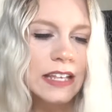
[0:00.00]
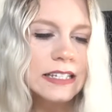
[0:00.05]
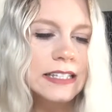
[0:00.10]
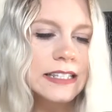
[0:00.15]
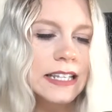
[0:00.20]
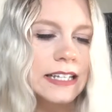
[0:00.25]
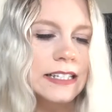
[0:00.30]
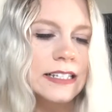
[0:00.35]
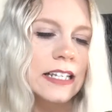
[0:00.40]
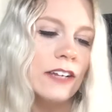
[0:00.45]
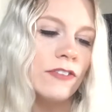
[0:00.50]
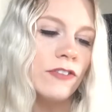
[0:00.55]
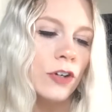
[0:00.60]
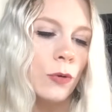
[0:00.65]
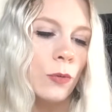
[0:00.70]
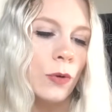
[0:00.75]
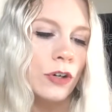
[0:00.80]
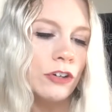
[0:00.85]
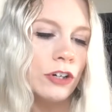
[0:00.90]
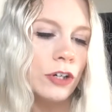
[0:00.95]
says, if
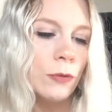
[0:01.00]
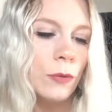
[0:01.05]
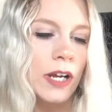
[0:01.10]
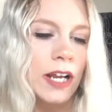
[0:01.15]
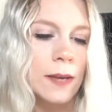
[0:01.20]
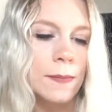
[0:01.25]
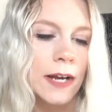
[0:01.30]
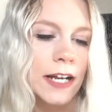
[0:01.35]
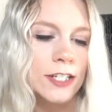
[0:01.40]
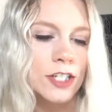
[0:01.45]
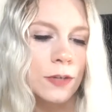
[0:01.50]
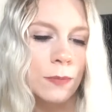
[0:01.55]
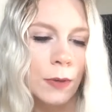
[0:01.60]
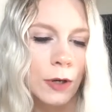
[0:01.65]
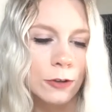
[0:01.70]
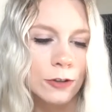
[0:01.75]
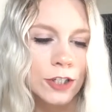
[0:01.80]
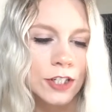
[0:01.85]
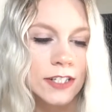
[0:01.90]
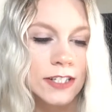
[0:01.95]
you're wondering what a magic
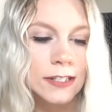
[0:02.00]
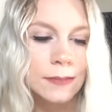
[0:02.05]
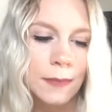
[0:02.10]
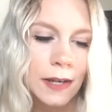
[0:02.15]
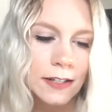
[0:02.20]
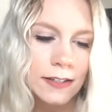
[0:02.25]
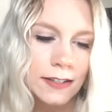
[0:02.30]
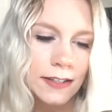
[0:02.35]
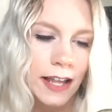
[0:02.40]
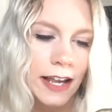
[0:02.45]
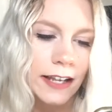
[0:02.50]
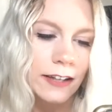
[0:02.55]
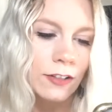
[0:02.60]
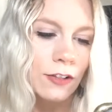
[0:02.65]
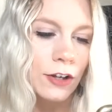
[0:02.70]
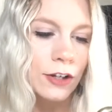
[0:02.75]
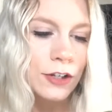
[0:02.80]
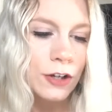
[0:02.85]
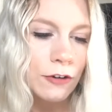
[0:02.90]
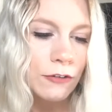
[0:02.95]
potion smells like,
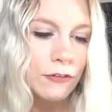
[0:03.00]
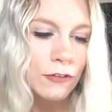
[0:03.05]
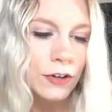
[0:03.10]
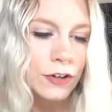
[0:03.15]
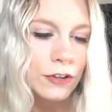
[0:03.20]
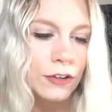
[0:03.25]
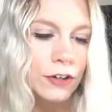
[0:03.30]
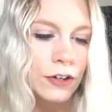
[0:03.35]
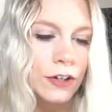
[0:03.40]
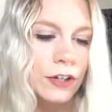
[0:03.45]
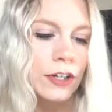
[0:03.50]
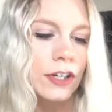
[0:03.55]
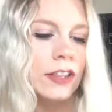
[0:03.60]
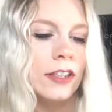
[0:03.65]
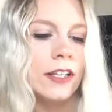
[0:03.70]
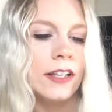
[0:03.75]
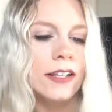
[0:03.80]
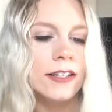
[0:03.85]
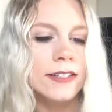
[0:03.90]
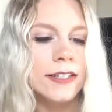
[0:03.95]
look no further
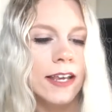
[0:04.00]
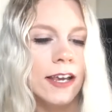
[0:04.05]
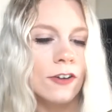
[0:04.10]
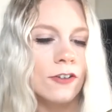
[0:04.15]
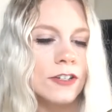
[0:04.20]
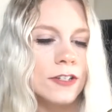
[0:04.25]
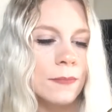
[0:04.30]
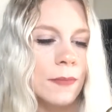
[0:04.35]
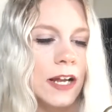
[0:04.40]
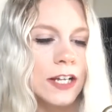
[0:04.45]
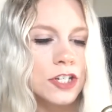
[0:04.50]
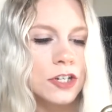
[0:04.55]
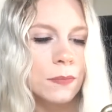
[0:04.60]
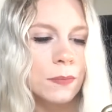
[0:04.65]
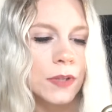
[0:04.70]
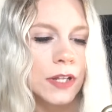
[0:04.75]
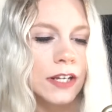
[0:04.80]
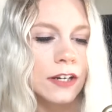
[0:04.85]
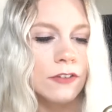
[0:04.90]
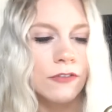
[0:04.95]
than this candle's magic
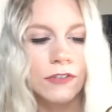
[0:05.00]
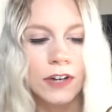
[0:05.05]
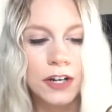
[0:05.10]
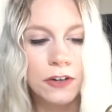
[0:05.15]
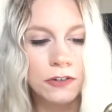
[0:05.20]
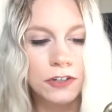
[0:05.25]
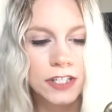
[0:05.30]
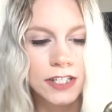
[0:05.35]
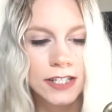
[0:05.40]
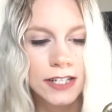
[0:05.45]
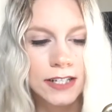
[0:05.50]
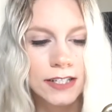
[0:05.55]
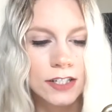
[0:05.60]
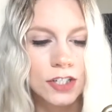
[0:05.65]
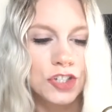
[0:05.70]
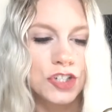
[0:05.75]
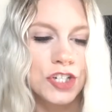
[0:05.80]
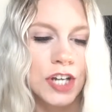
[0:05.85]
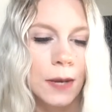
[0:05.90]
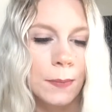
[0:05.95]
blend of
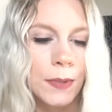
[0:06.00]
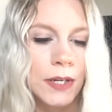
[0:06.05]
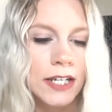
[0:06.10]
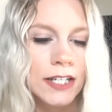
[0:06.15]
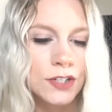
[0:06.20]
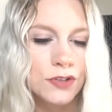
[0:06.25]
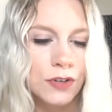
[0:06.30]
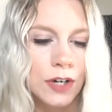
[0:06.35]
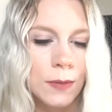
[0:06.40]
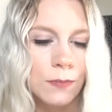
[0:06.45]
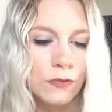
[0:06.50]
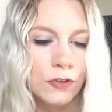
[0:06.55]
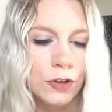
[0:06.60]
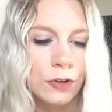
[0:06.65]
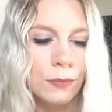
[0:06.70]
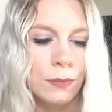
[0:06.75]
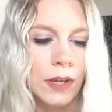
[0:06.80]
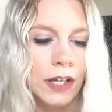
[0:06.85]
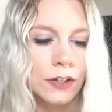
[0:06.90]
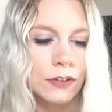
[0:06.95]
fragrances. Japanese
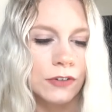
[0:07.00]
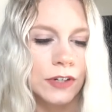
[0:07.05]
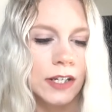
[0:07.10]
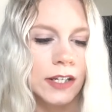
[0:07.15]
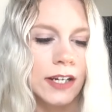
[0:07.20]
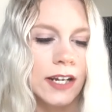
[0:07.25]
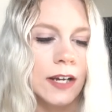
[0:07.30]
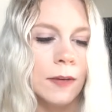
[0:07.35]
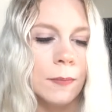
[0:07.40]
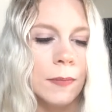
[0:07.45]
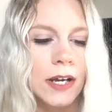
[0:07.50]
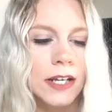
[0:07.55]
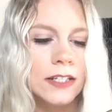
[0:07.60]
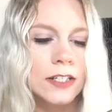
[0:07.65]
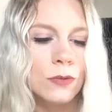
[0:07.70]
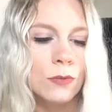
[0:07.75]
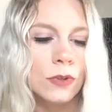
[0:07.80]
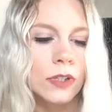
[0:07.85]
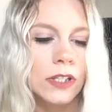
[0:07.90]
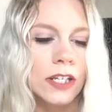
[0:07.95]
grapefruit, mandarin, and
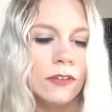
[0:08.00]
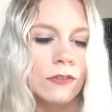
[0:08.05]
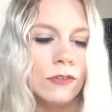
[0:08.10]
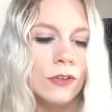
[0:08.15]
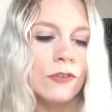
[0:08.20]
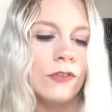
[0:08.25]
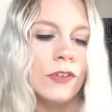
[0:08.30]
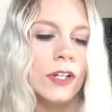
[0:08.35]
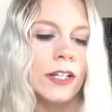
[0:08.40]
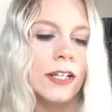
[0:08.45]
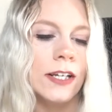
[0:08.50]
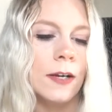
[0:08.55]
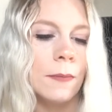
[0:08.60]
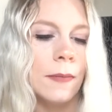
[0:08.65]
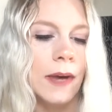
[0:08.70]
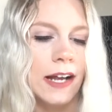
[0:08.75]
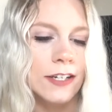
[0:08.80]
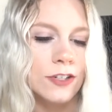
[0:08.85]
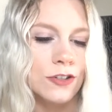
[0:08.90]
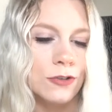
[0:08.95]
musk will leave you feeling
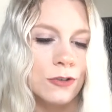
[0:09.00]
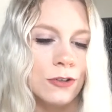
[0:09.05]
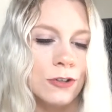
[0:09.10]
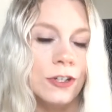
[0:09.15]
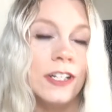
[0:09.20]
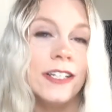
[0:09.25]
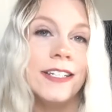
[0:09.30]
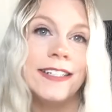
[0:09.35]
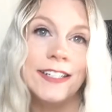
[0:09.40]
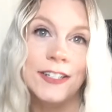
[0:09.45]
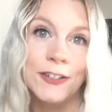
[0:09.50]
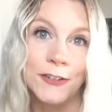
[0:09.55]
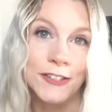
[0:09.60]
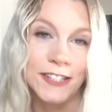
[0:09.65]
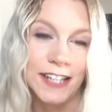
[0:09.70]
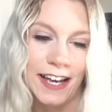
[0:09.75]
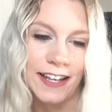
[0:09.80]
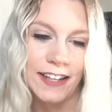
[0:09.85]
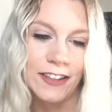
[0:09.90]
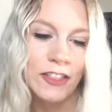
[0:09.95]
magical till
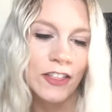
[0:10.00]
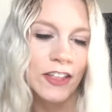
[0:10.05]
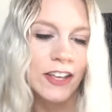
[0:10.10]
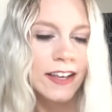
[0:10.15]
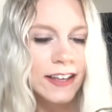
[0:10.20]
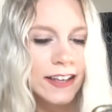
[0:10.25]
death.